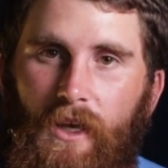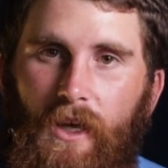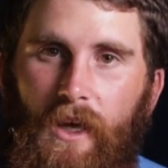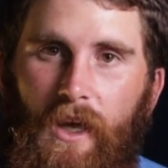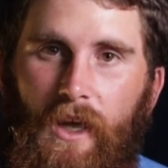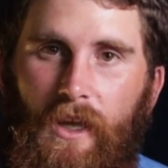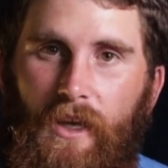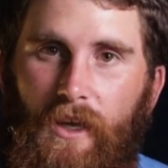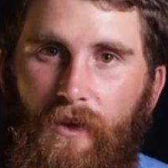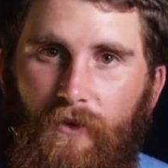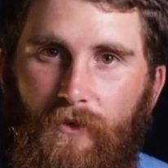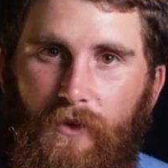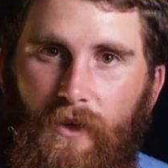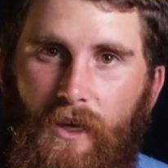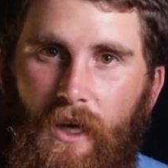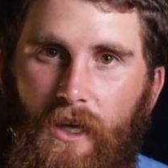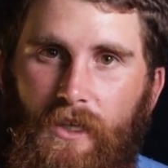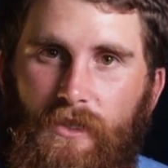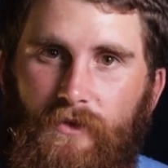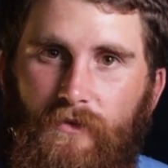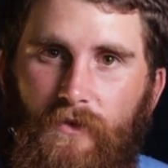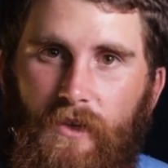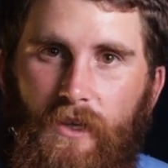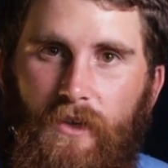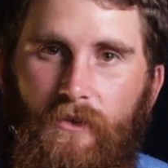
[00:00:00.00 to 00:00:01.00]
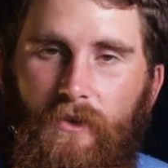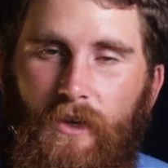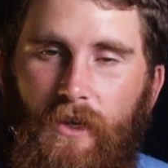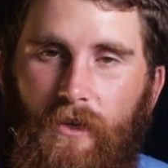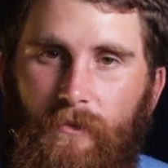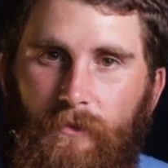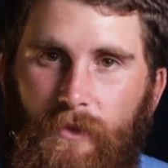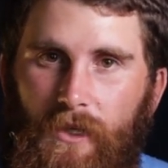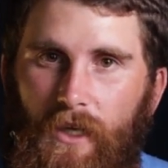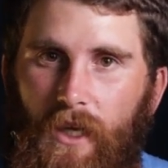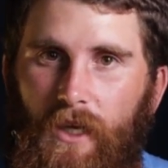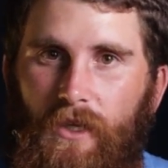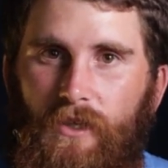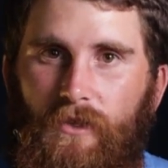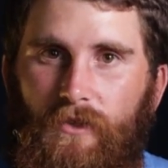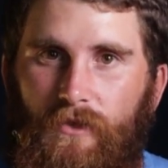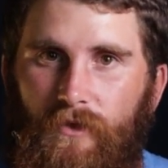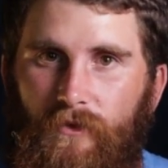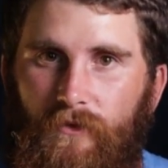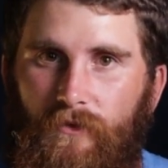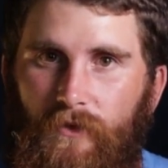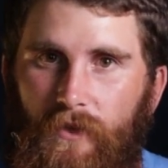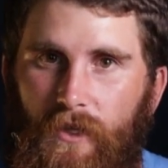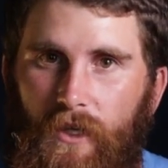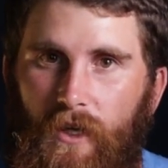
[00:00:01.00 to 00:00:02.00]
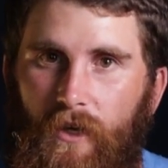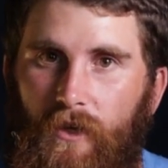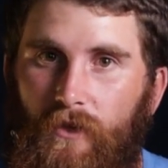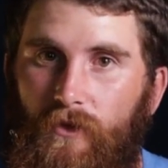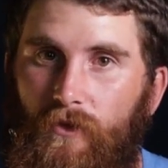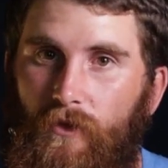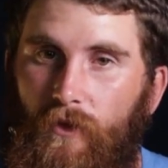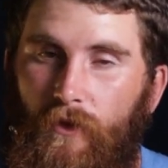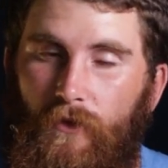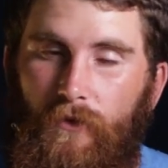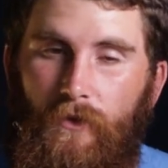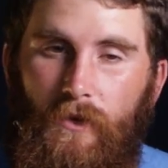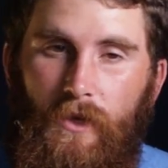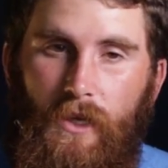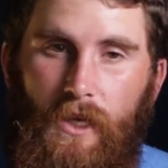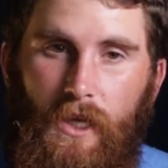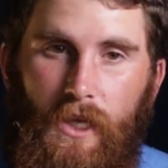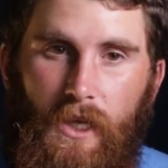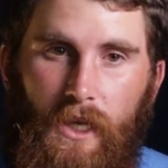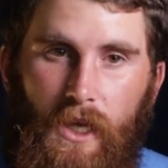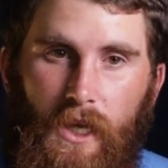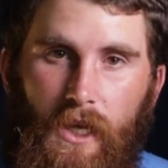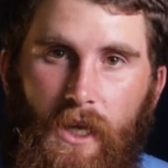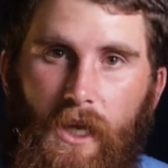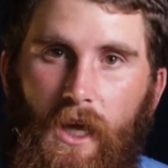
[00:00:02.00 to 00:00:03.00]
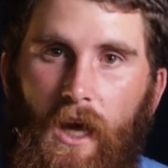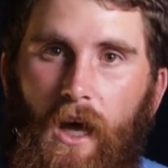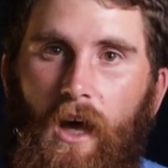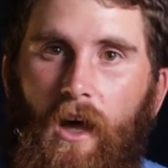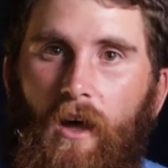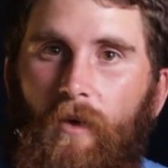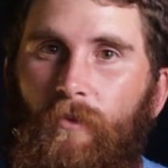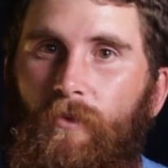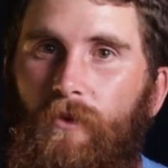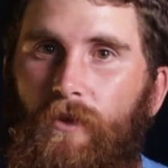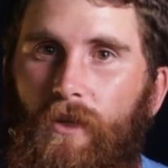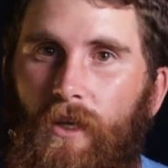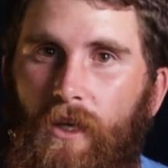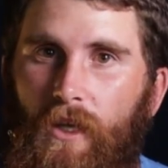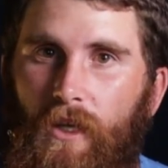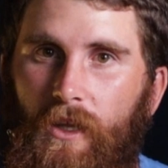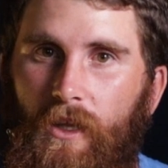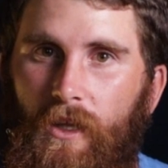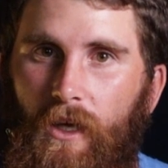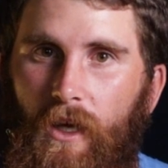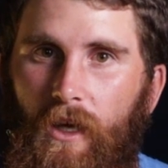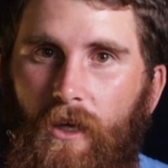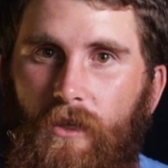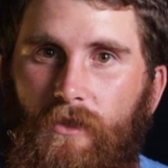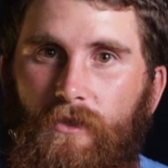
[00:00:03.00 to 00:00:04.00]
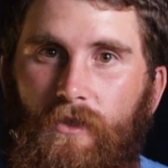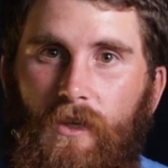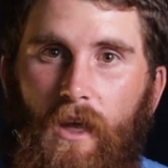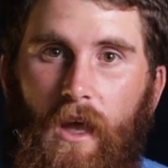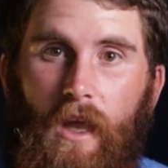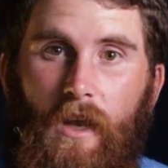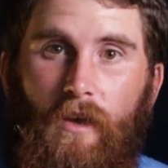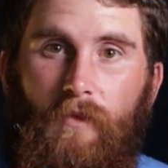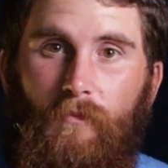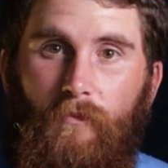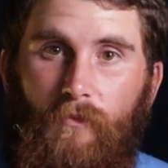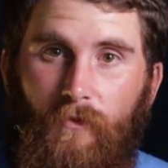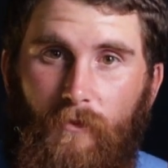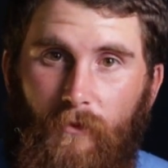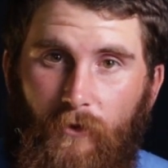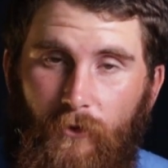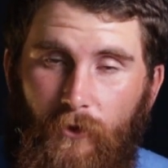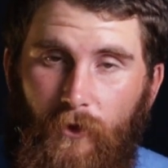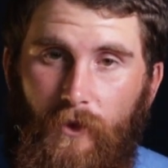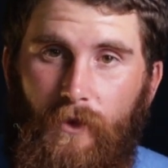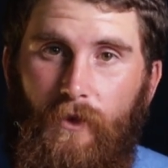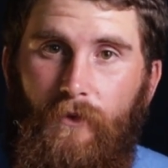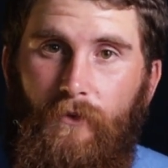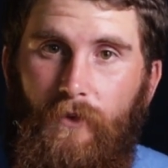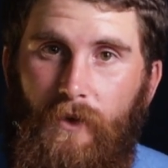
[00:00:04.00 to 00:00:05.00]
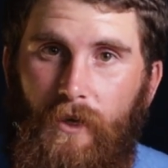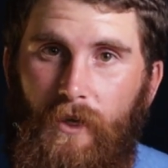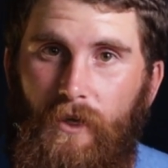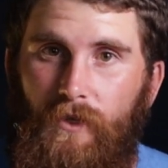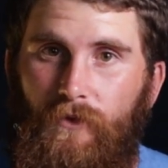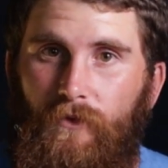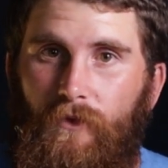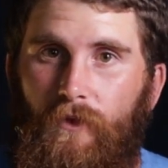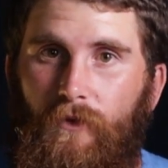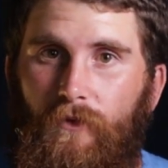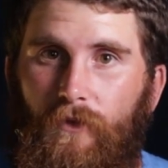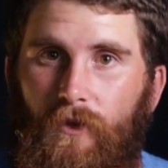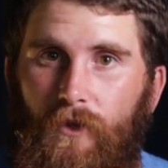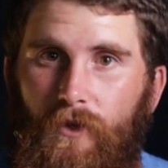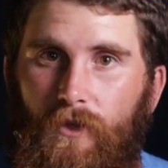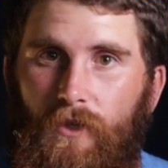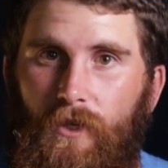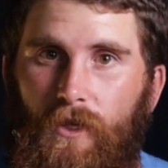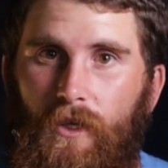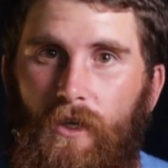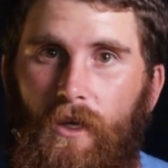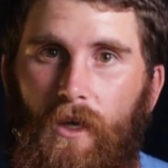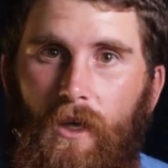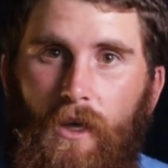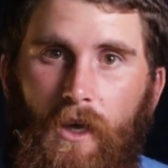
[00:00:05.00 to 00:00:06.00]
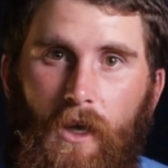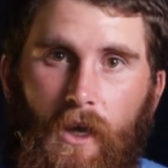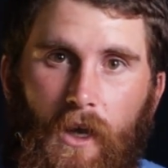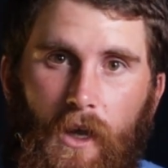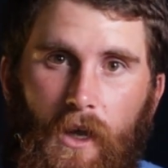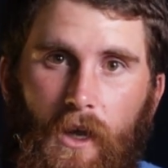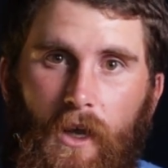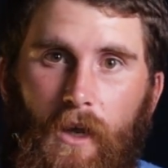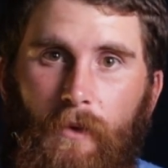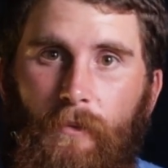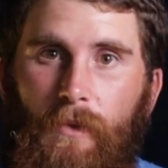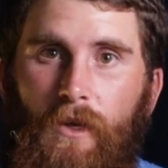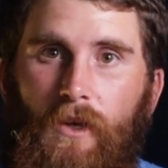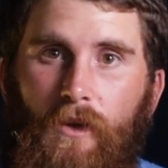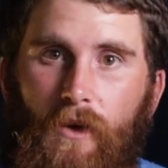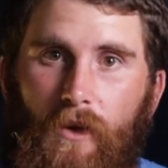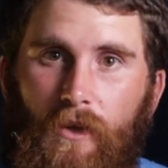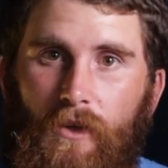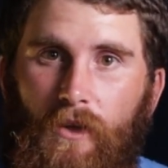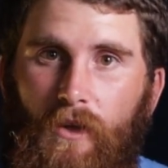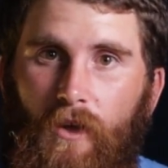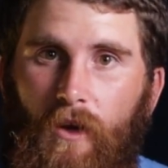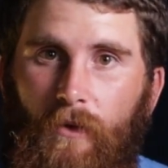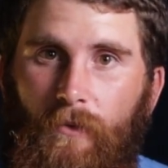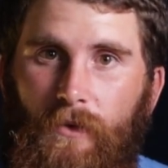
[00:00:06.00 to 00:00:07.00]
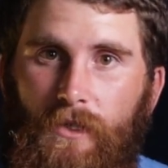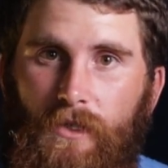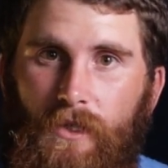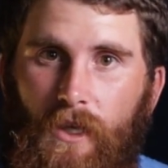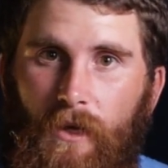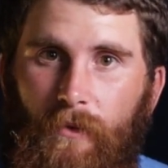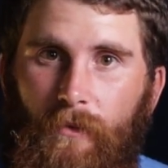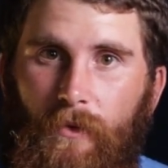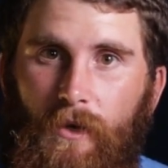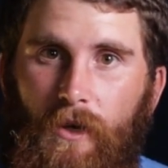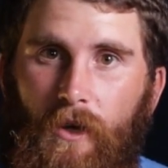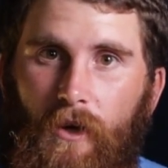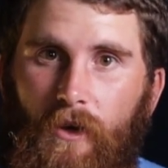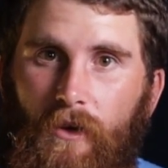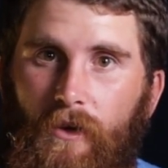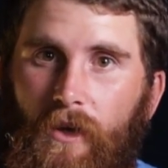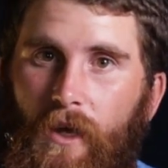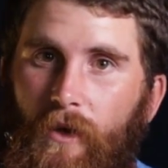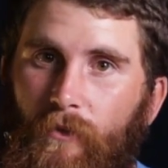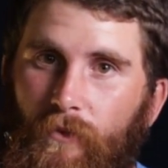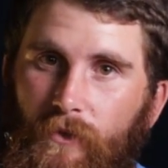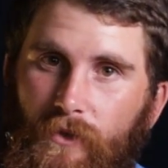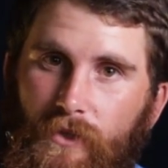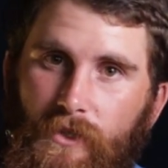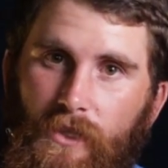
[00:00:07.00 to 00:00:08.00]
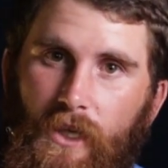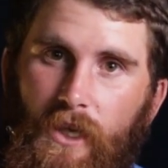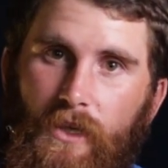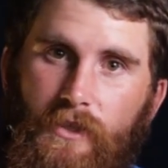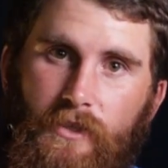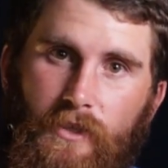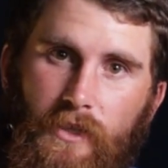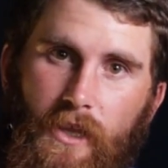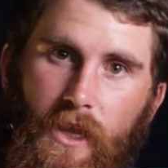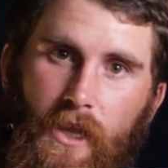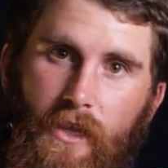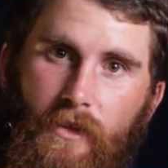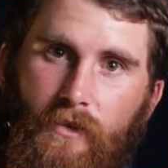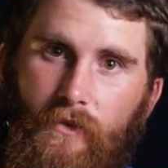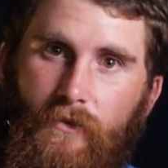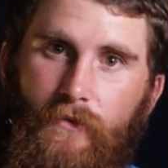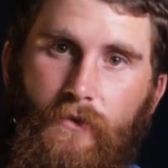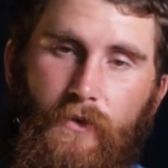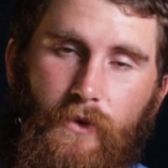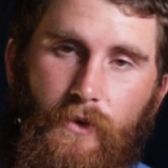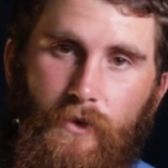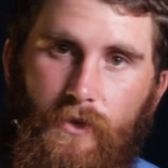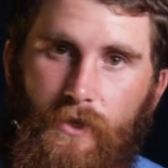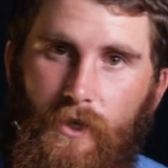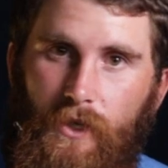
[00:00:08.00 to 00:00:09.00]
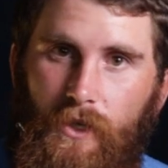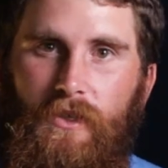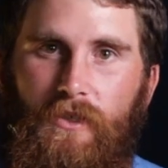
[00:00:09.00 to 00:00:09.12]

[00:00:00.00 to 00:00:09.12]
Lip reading: And if you guys have any recommendations of videos, or if you need any help with anything else and further videos for the future, let me know in the comments down below and we'll schedule that in the future.